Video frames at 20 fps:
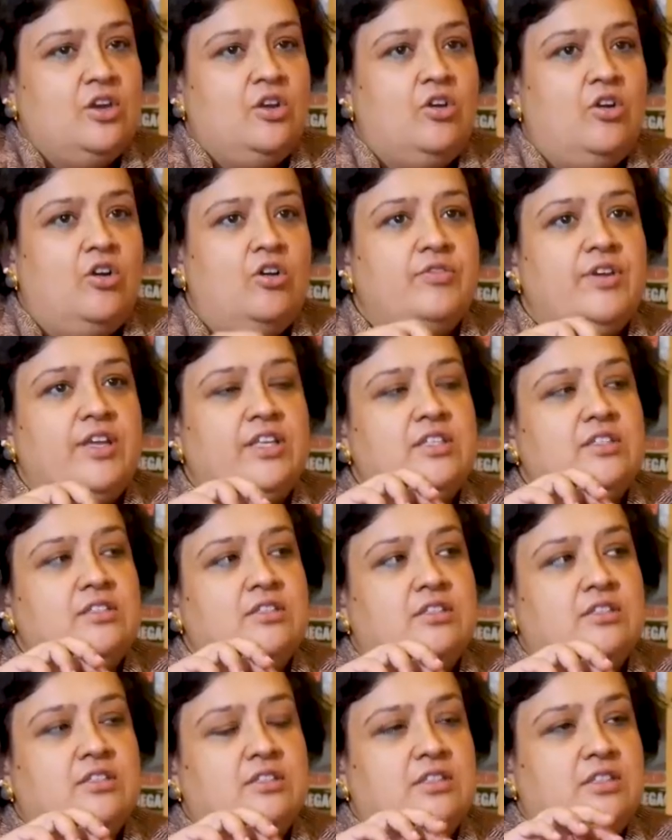or
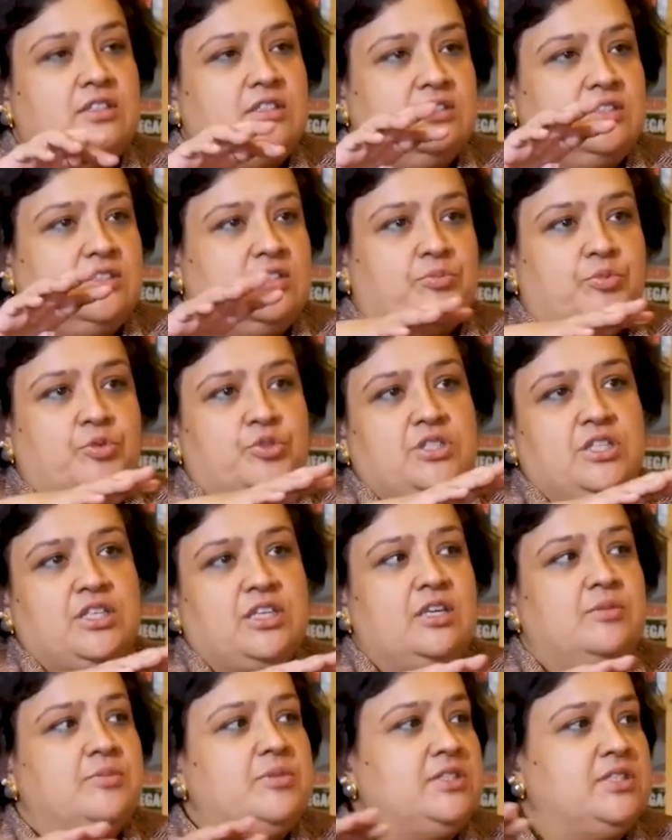when
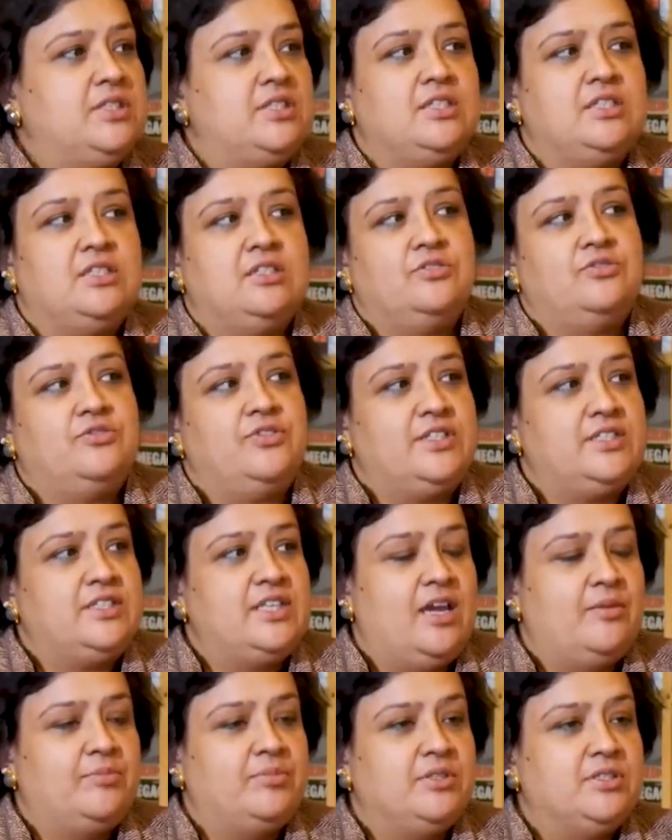supposing ABCD Lit Fest
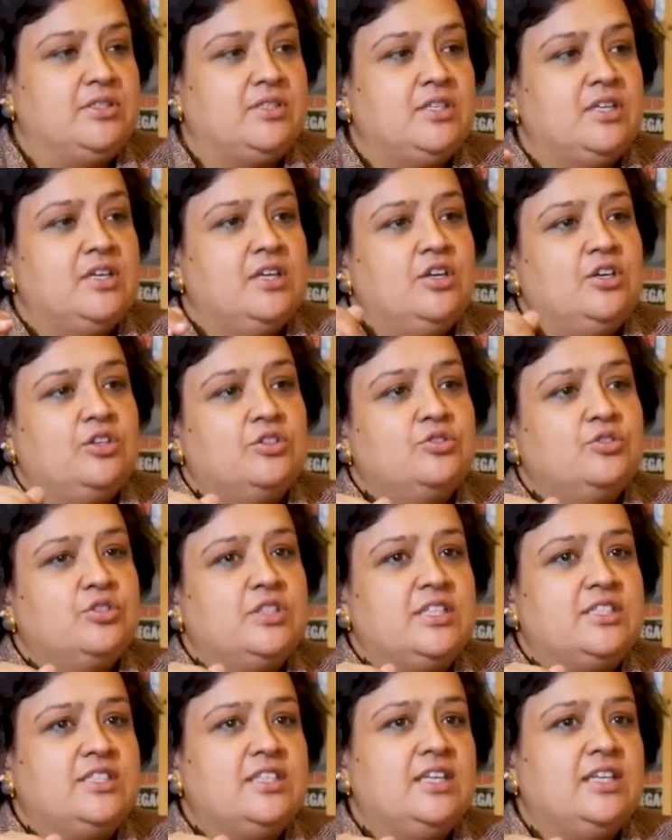happens, so
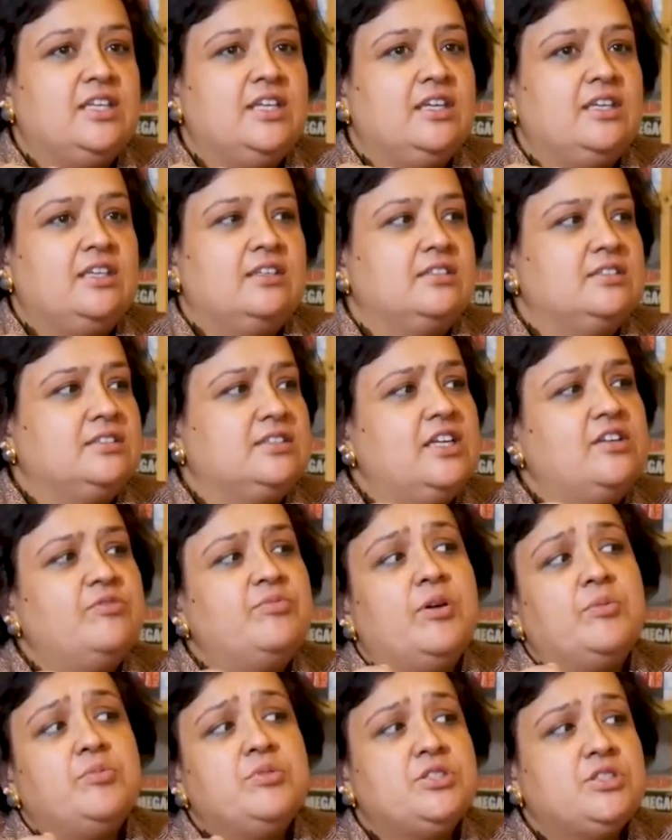they say that
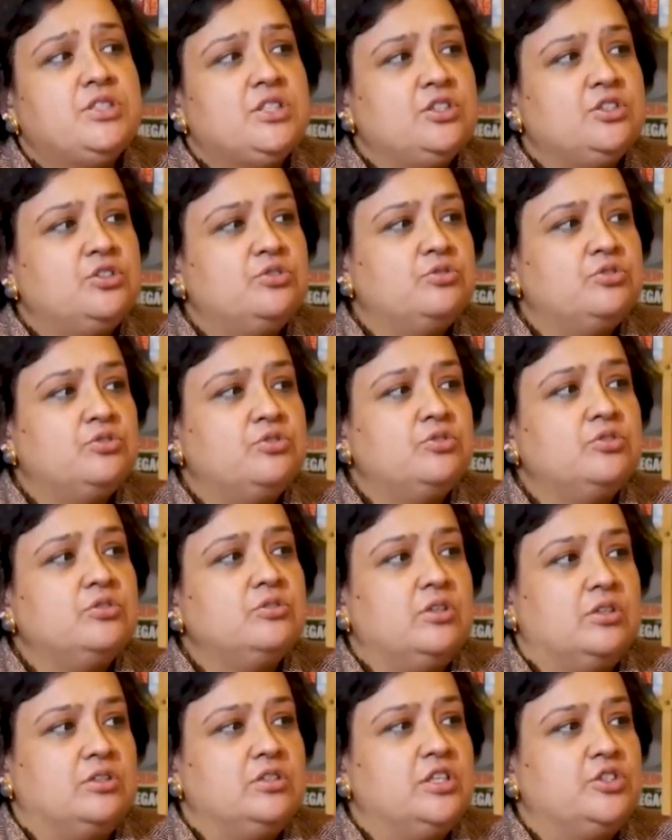self-publishing,
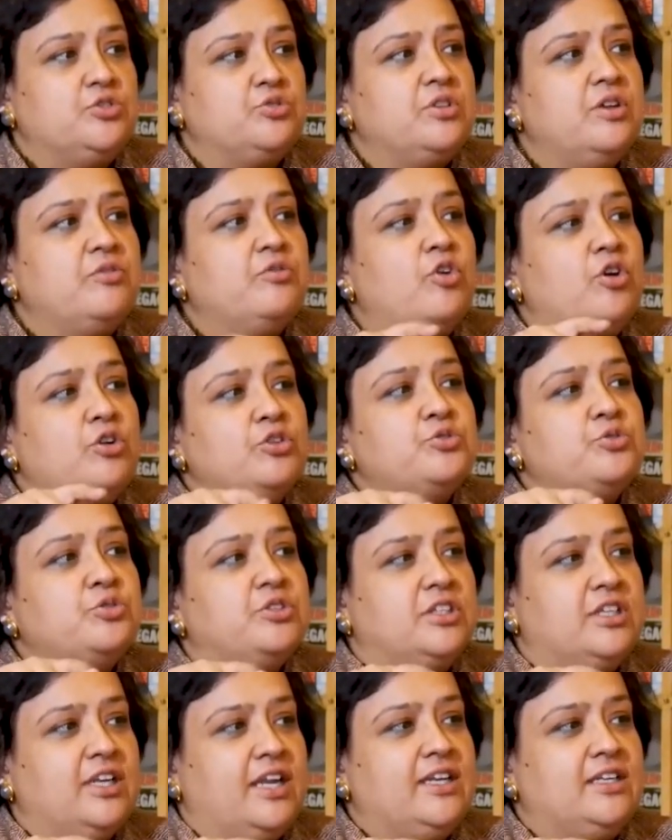they should have gone through
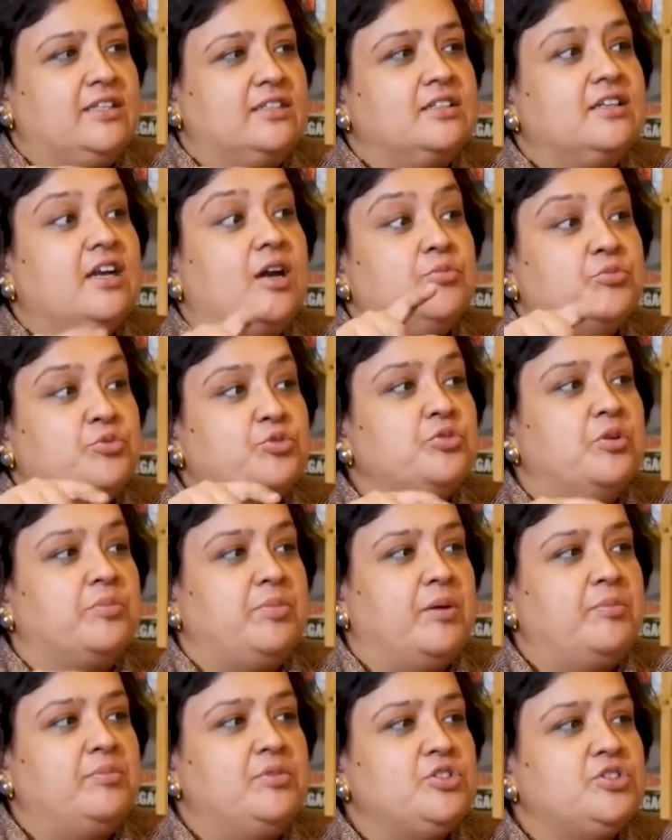the grind, come through a
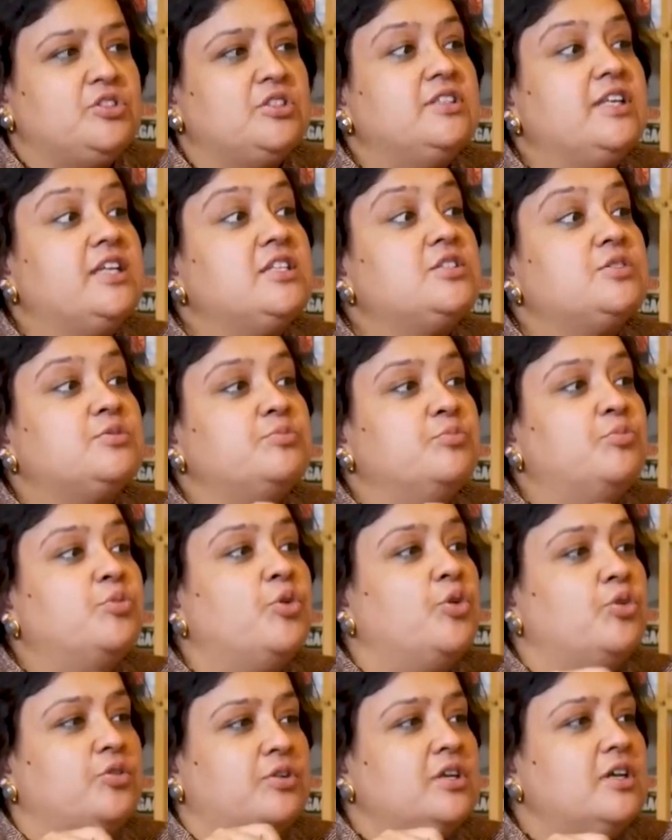publisher that's
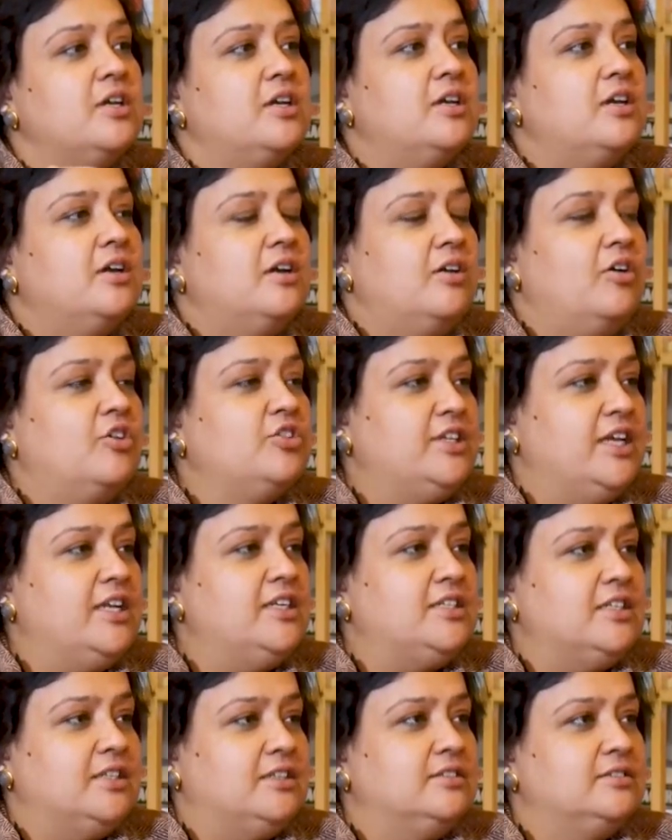more
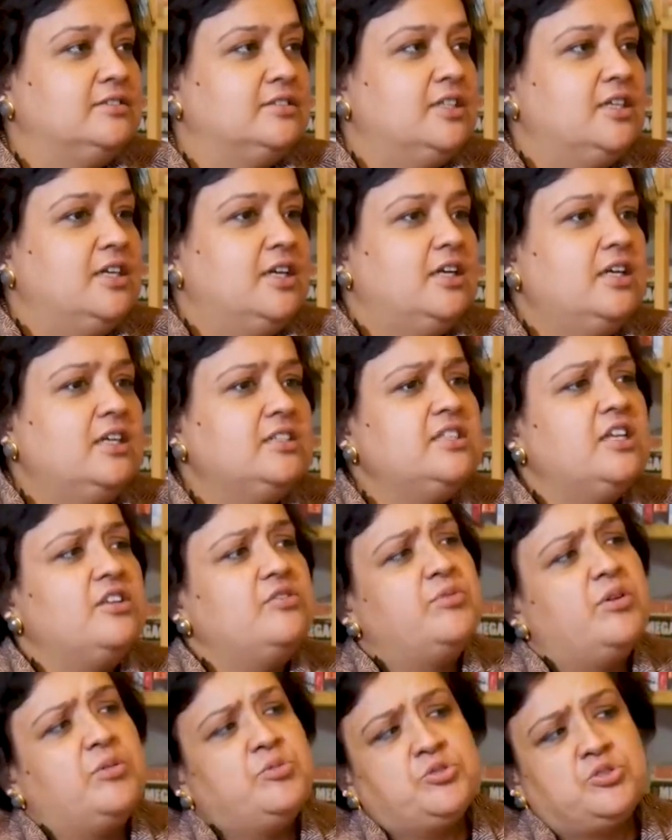authentic.
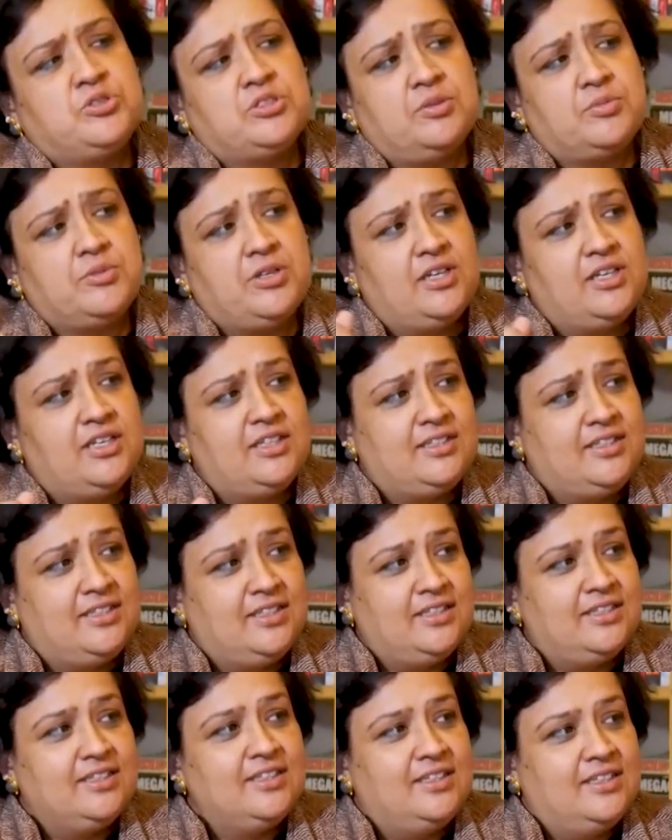Self-publishers sab kar lete
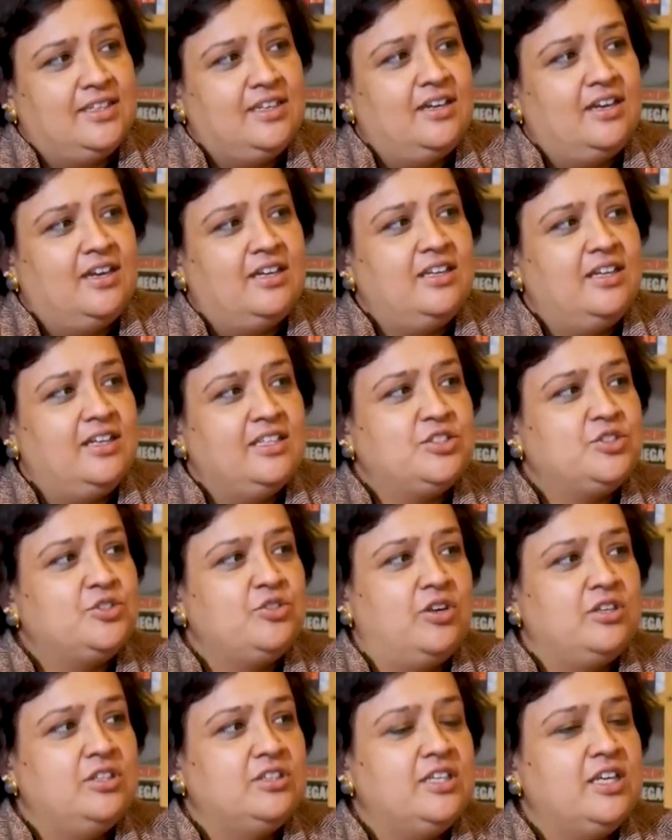hain, hai na? It's
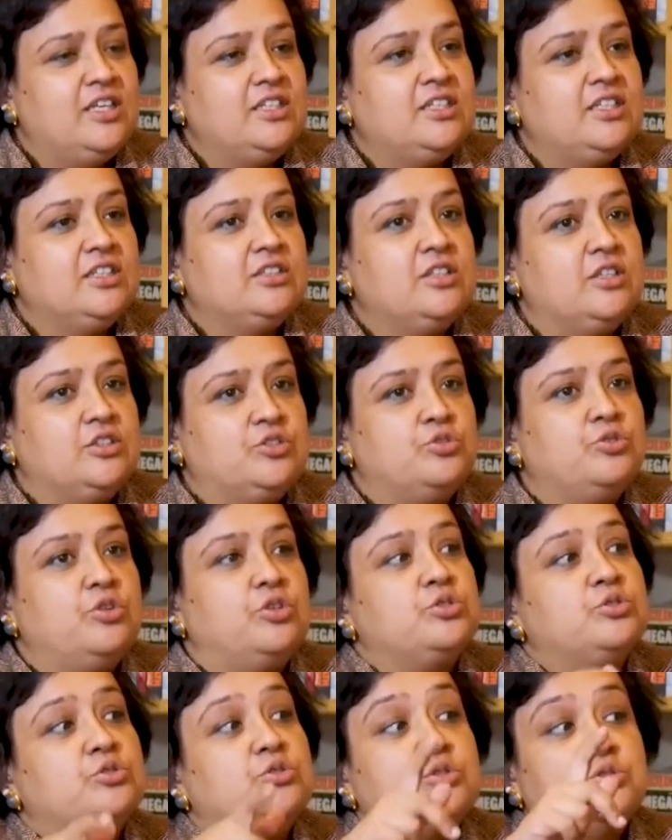not authentic. They should
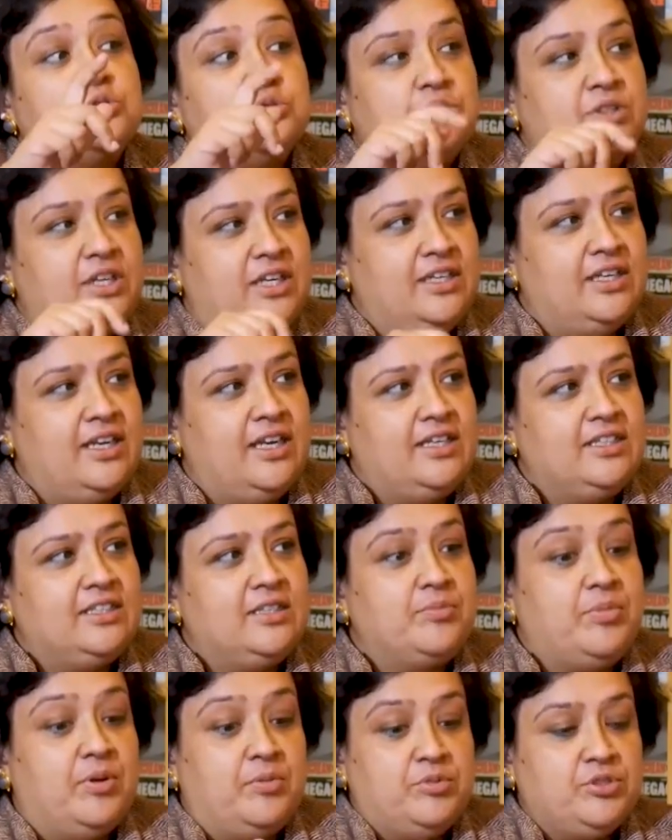also go through that grind.
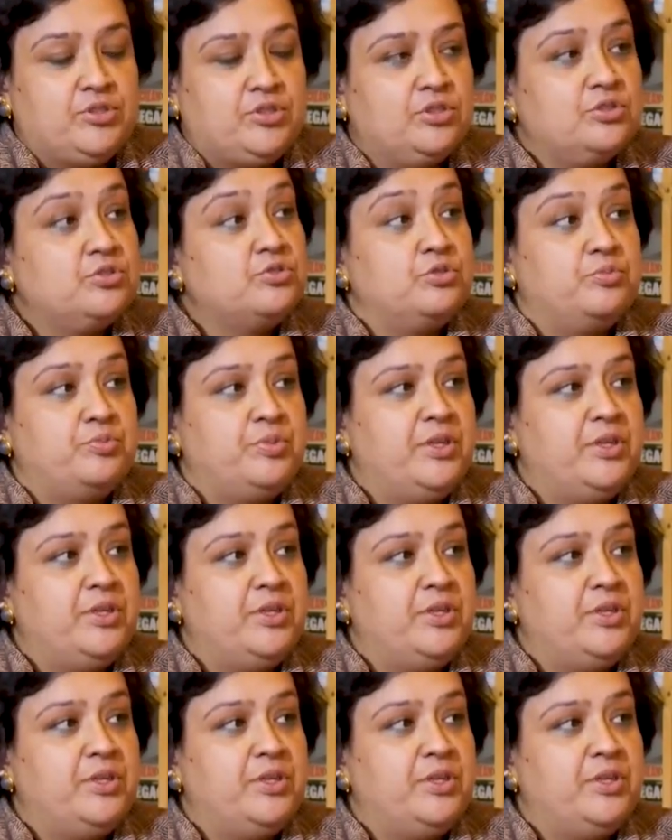Ke publisher should